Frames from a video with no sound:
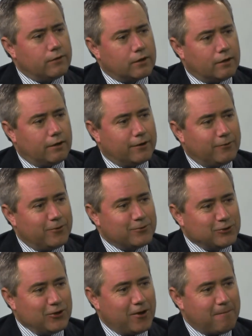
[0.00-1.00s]
of a colloquial
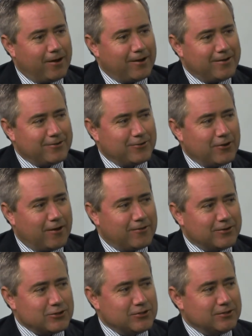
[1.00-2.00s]
term. I don't know
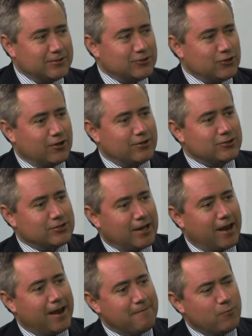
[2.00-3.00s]
that it's in the geologist
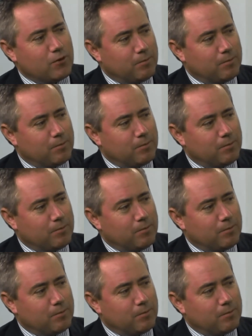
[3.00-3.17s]
handbook,